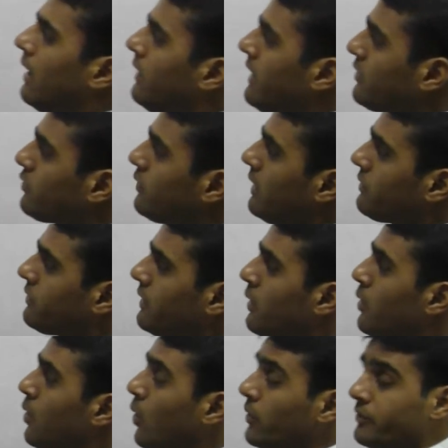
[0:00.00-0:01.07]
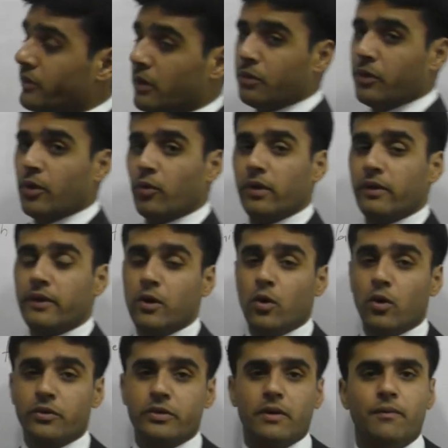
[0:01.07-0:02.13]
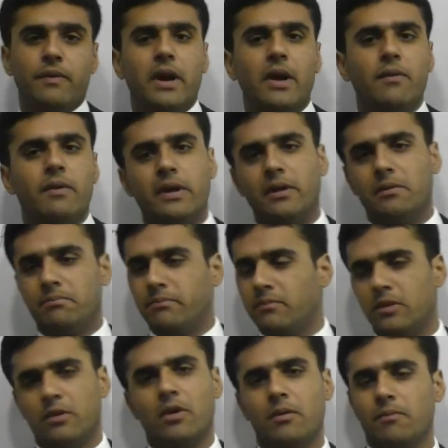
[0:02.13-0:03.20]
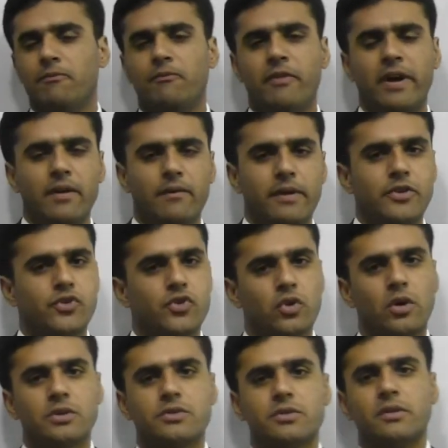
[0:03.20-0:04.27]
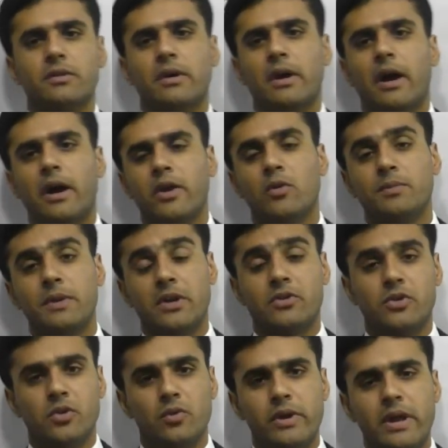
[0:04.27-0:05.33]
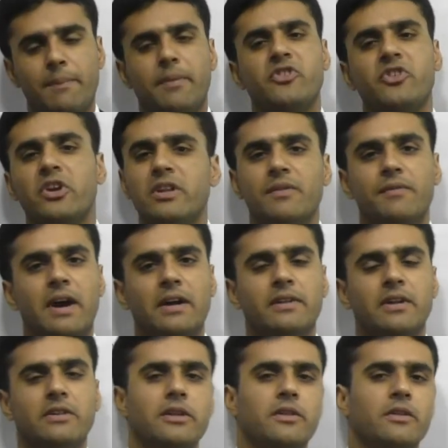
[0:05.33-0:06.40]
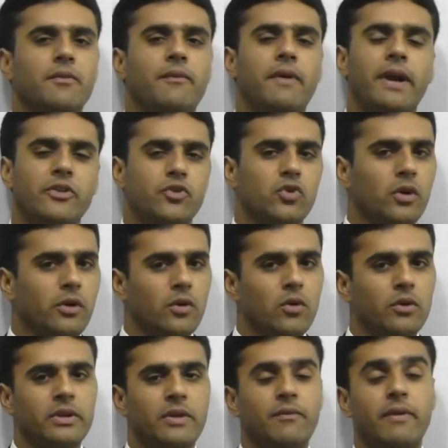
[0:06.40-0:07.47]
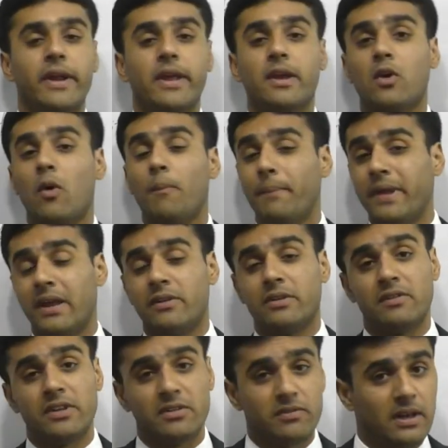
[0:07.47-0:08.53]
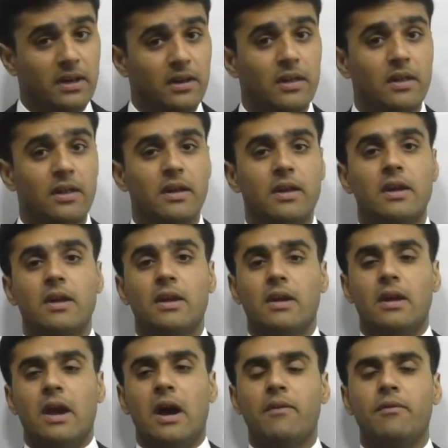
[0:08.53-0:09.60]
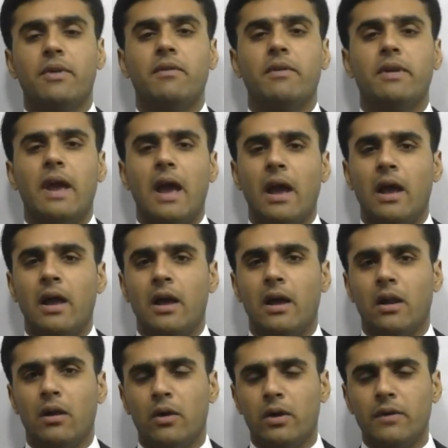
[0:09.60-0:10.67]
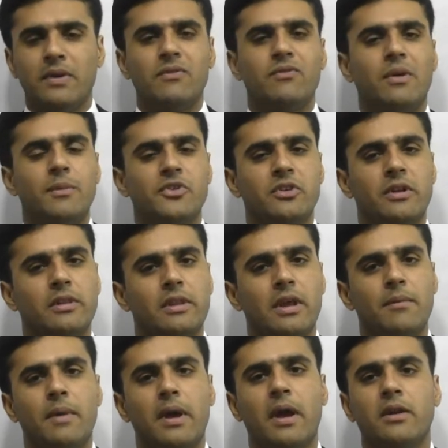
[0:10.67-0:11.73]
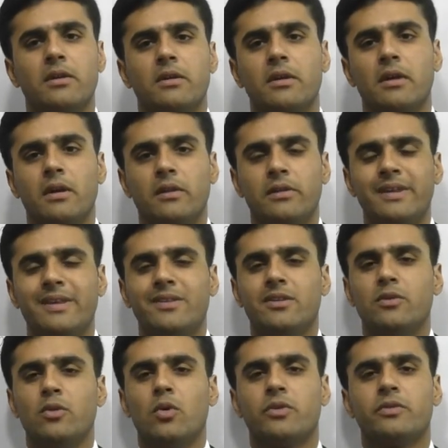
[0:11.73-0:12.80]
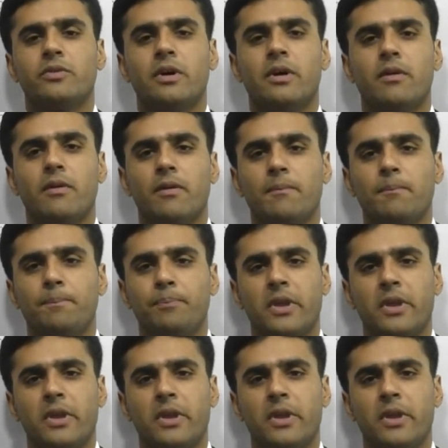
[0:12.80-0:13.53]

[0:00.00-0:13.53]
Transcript: Next one is notes theory. The notes are very, very short. I hope that you would appreciate the fact that these are very short notes and very comprehensive as well. I've given a lot of information in them, and these notes are